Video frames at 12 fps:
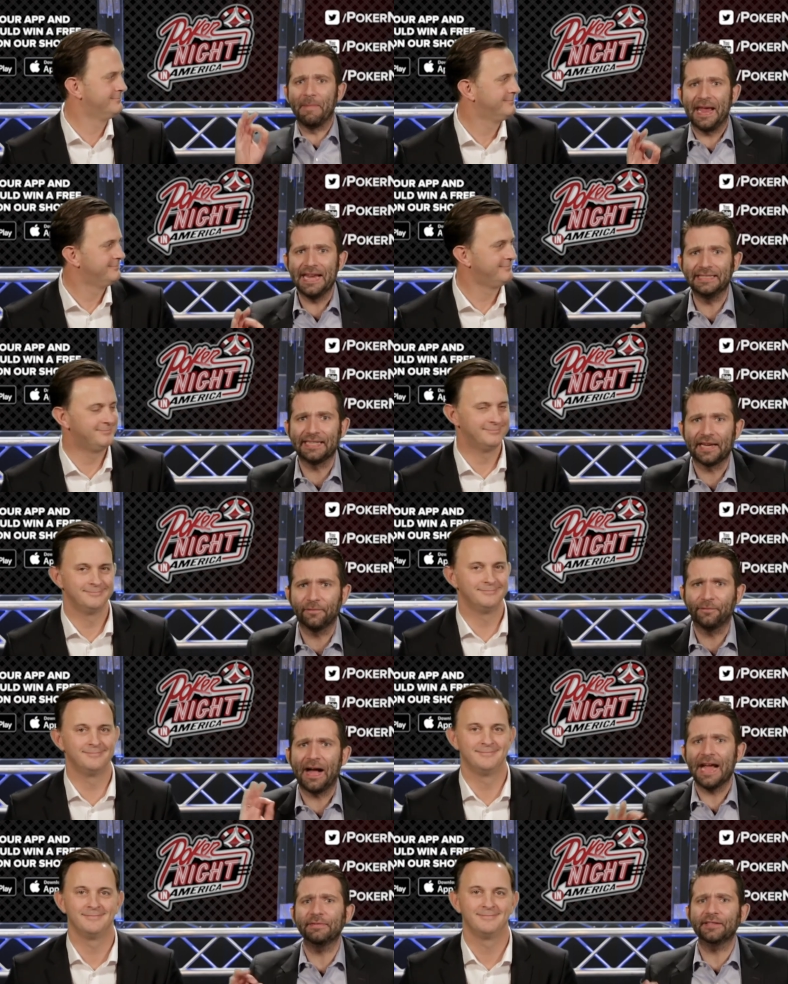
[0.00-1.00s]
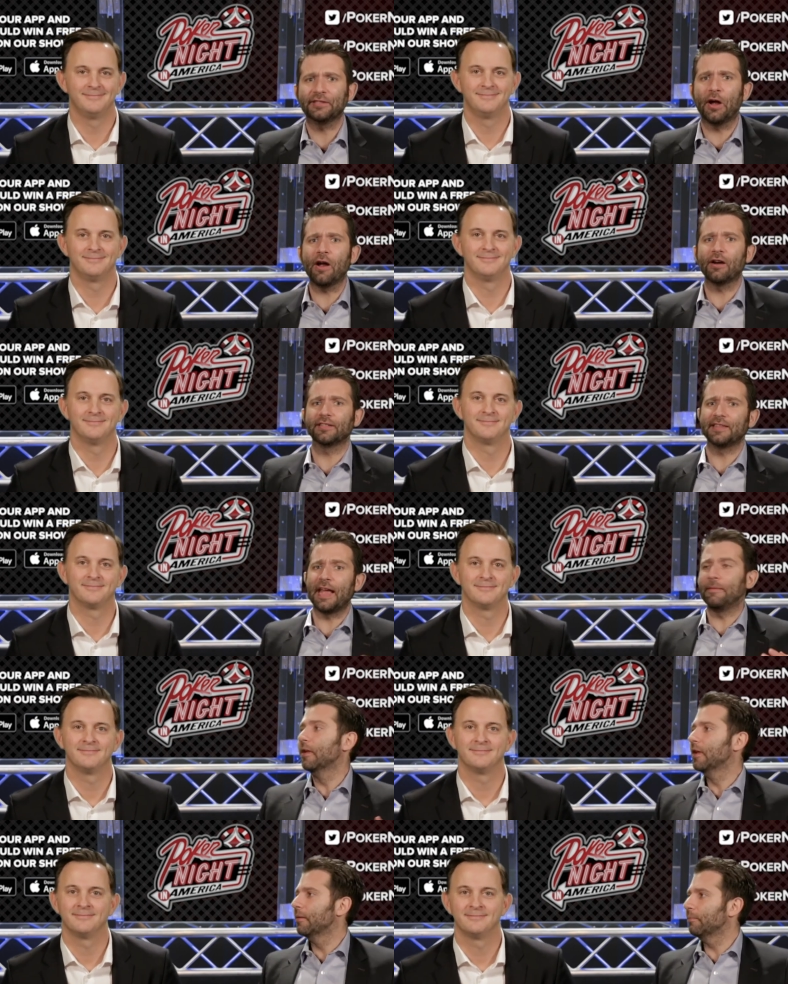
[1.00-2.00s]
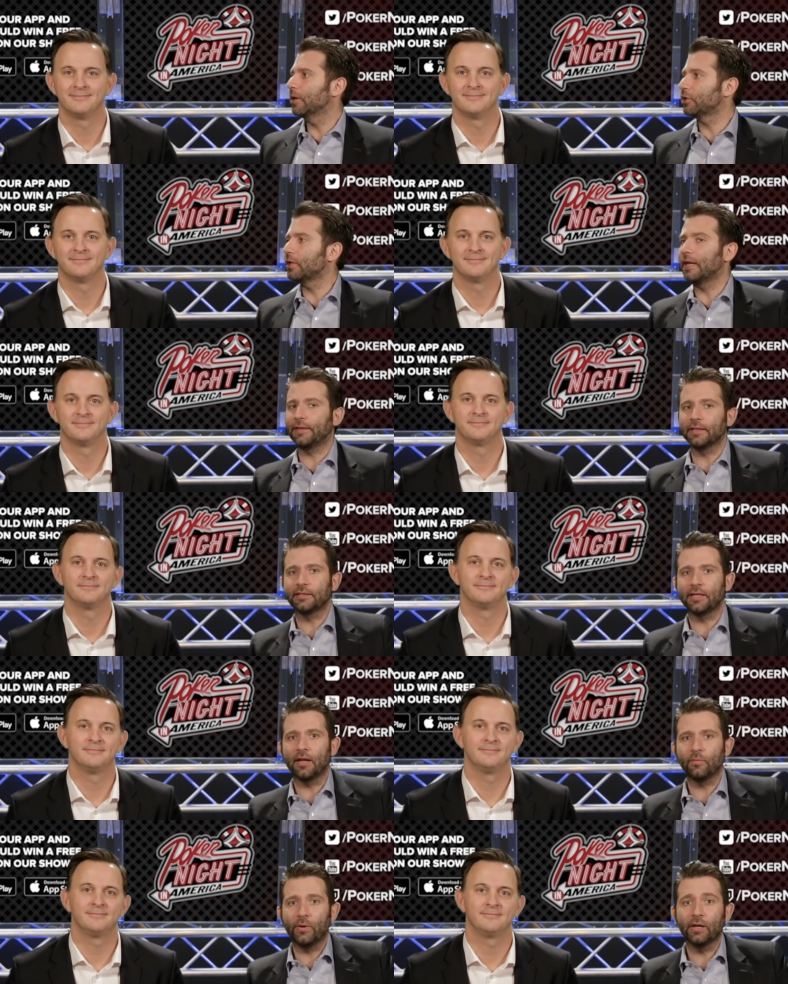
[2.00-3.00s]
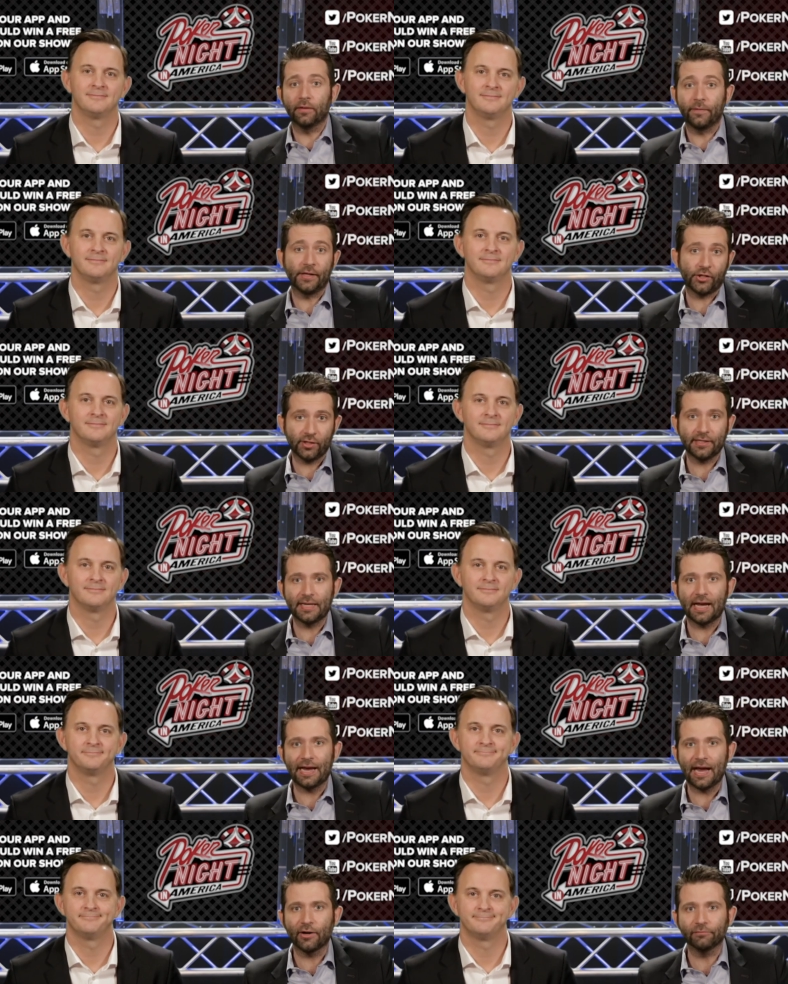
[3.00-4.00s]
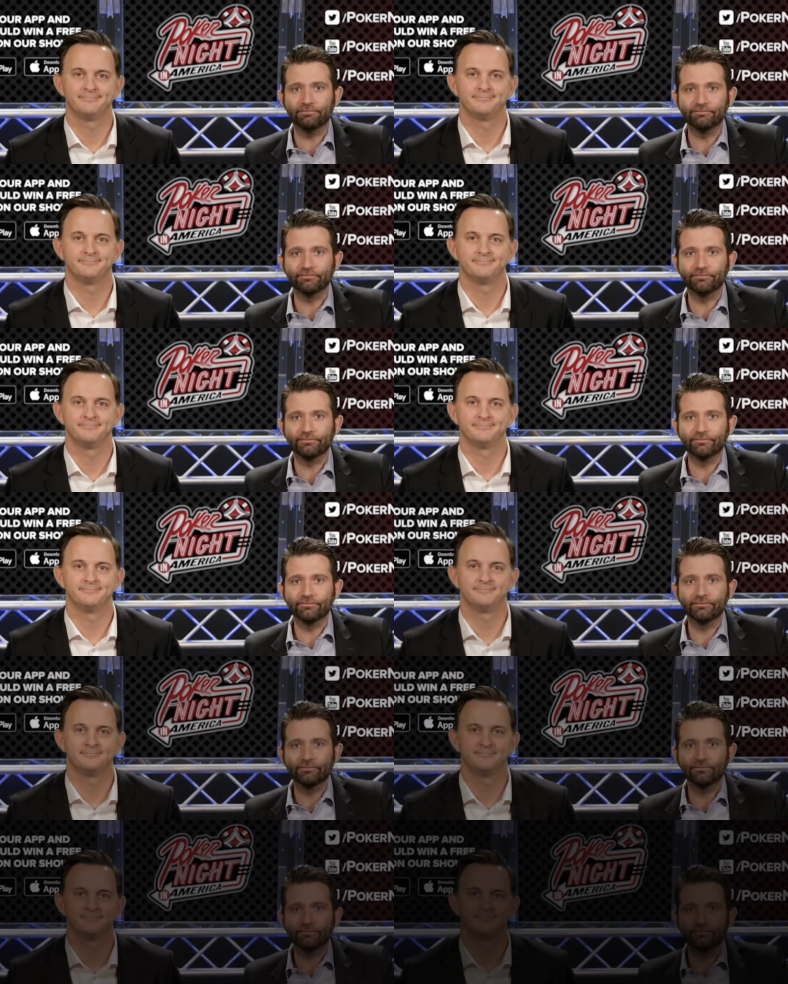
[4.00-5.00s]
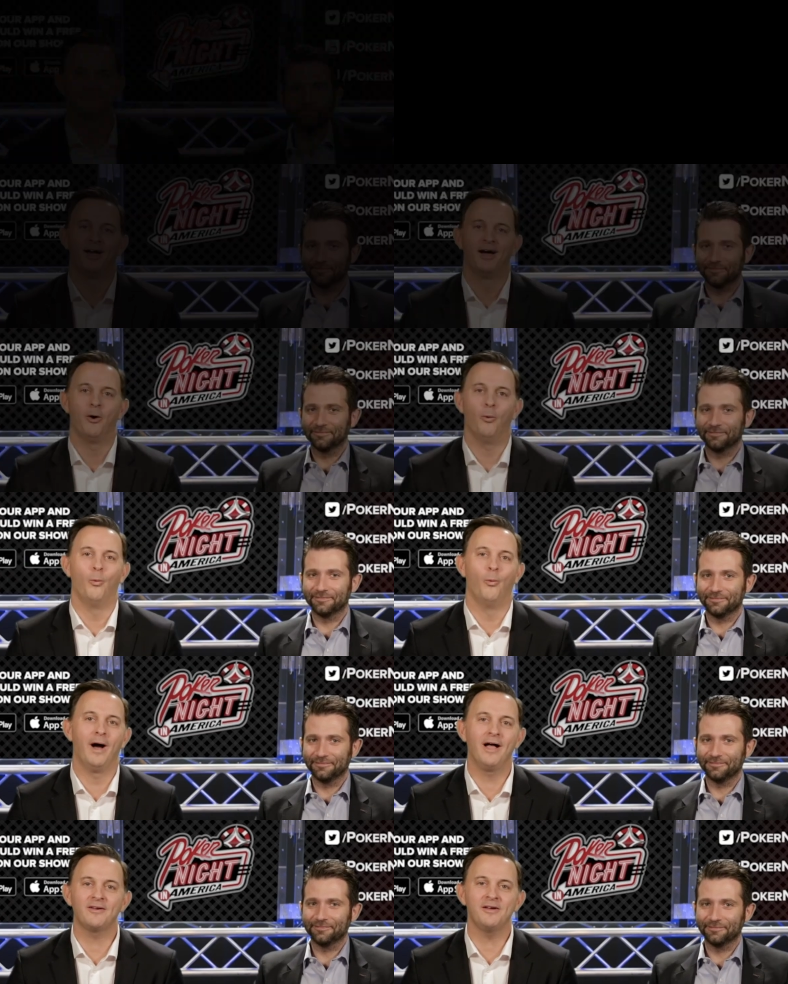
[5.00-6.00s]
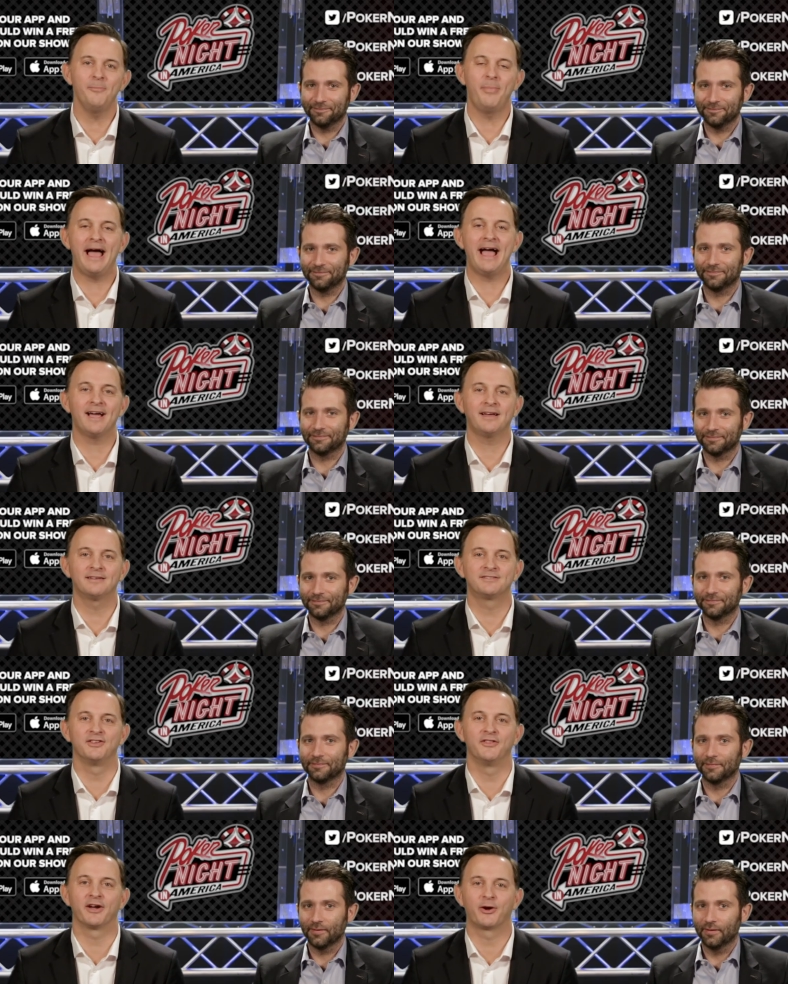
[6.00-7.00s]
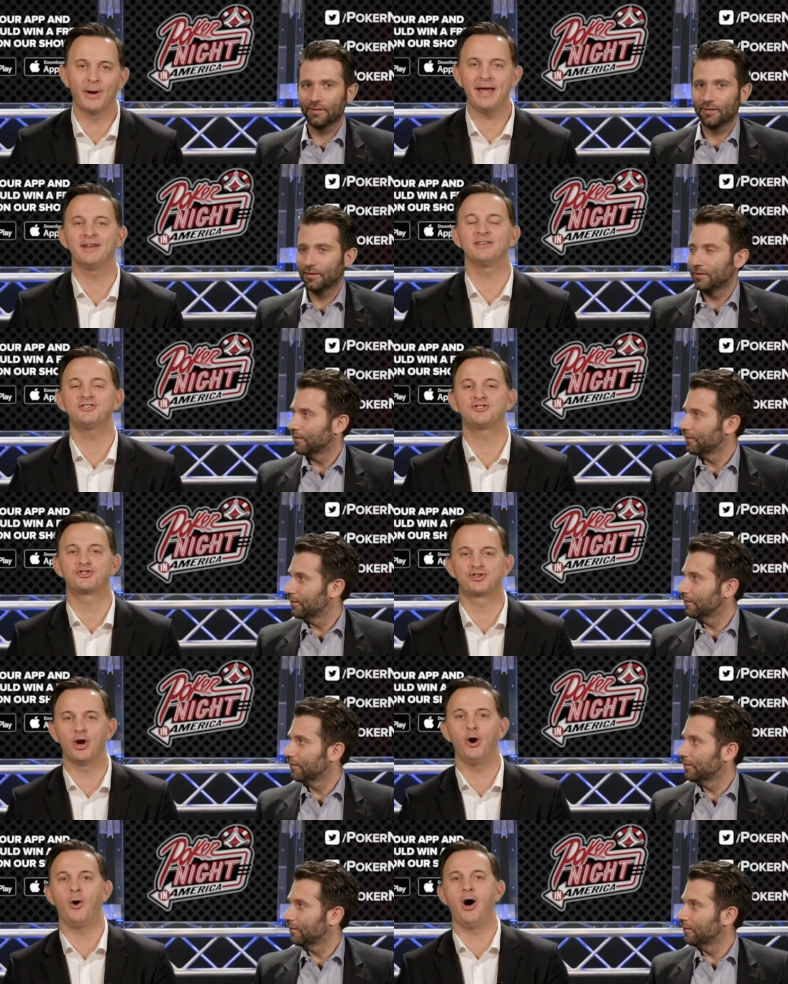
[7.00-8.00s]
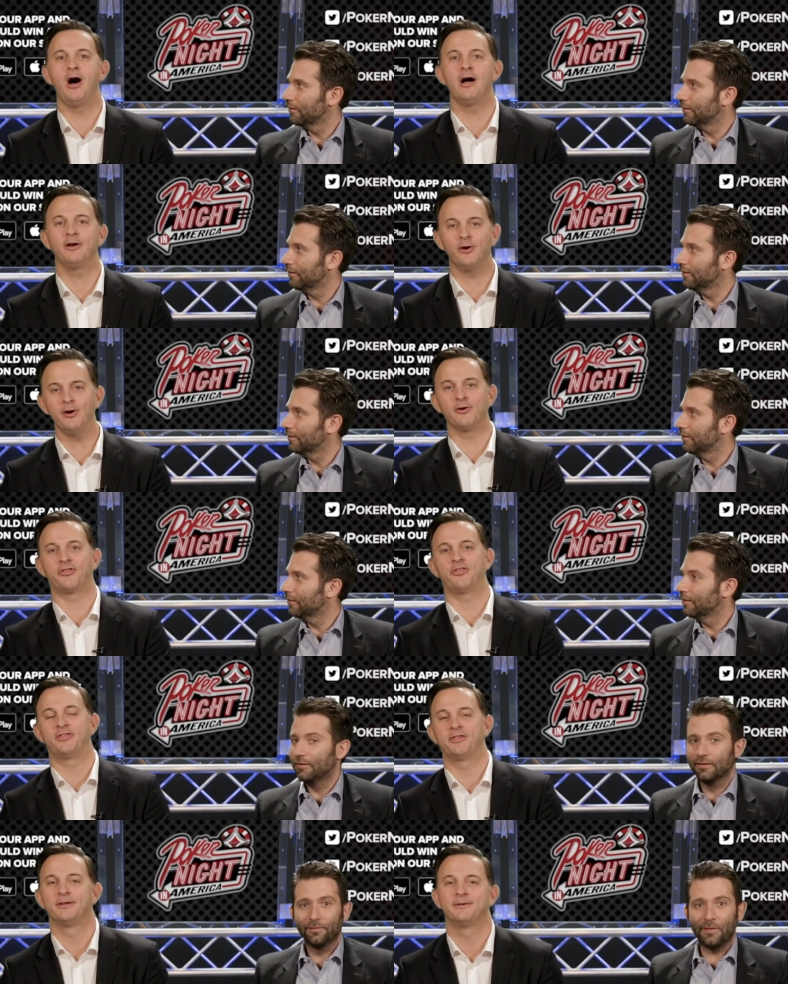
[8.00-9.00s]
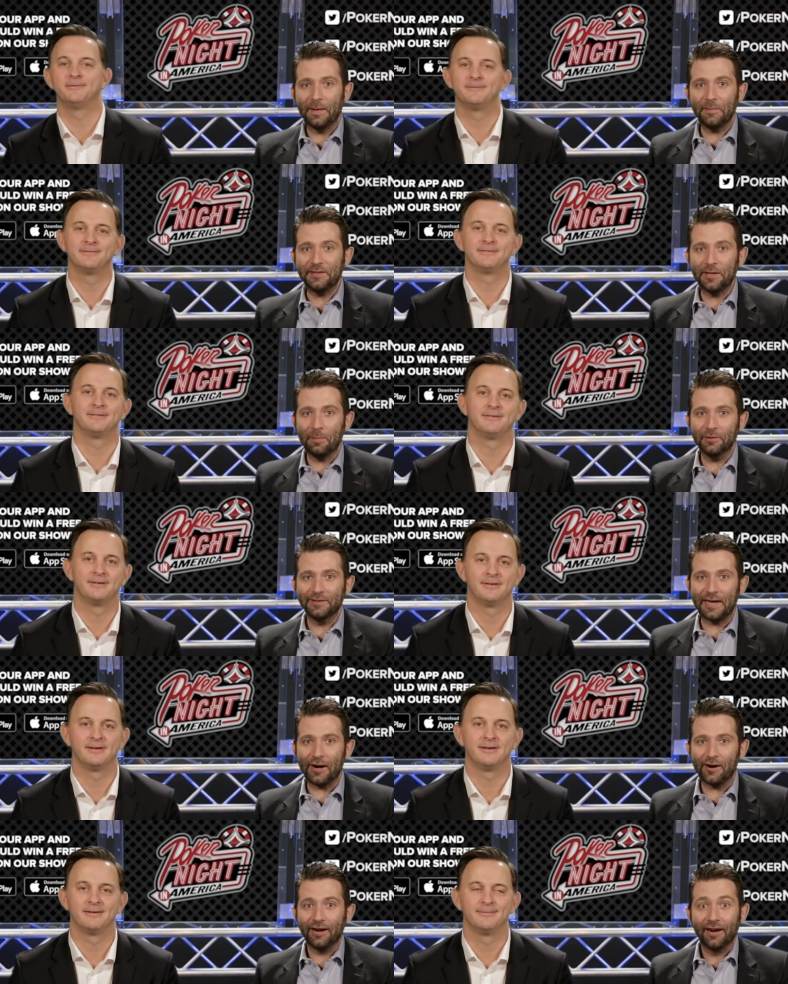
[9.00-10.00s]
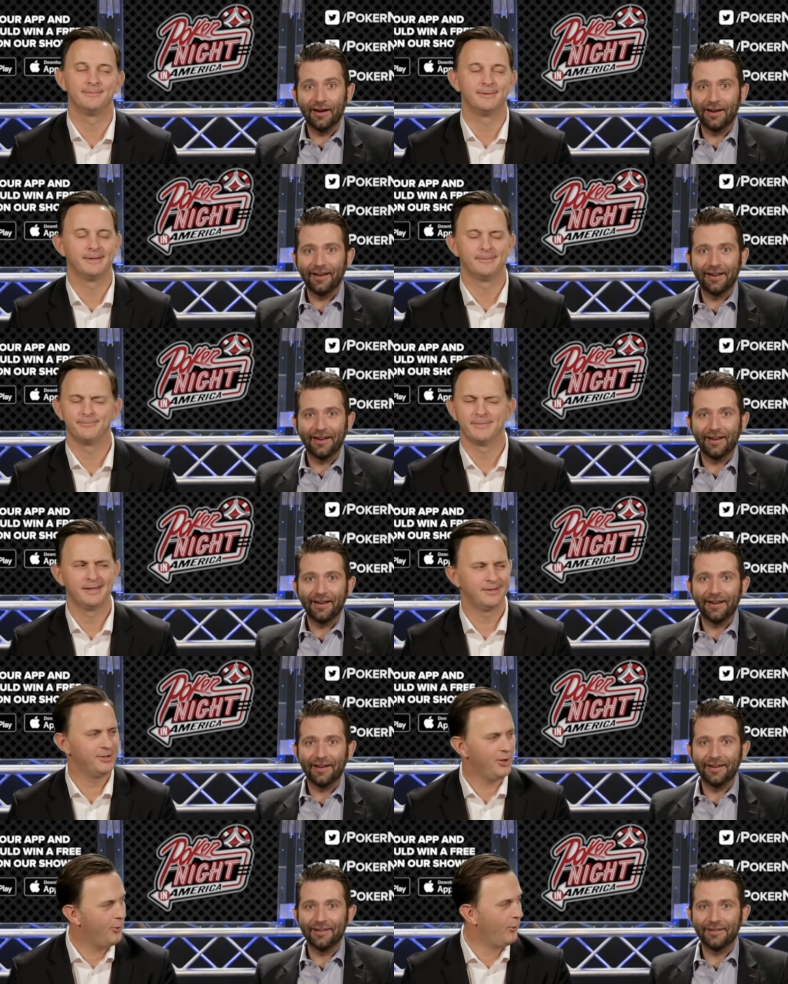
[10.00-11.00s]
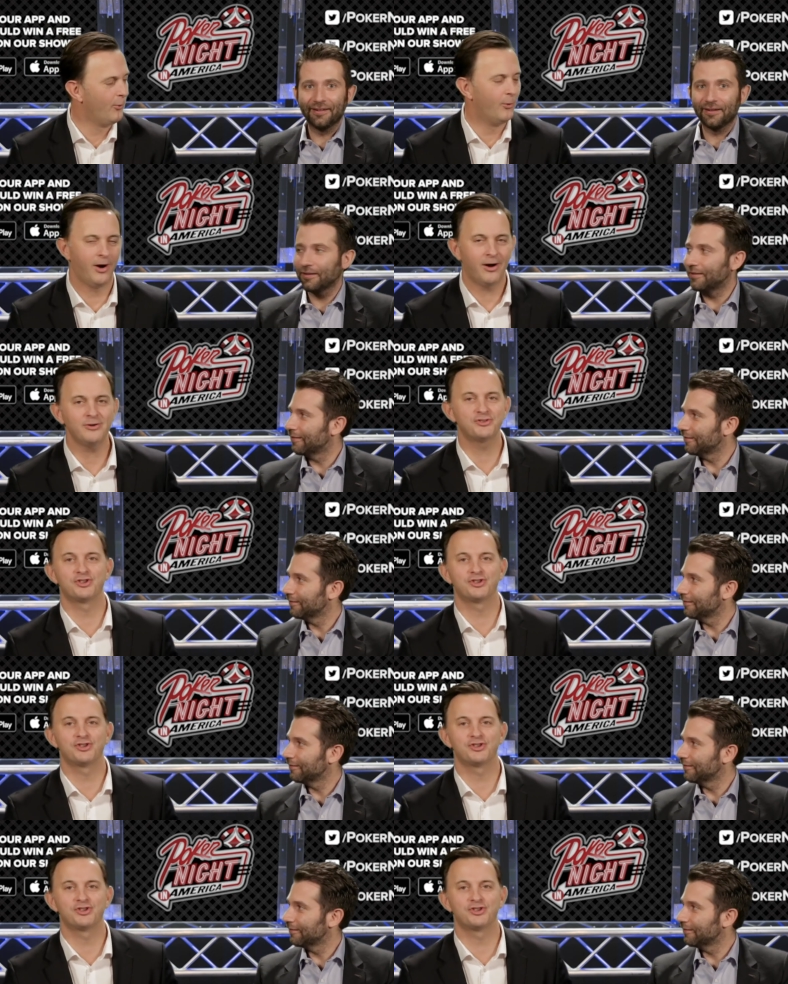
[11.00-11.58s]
Speaker 1: amazing. Five stars that, much like the sun, will eventually die out.
Speaker 2: Welcome back to the greatest show on earth. Family Double Dare? No, oh, our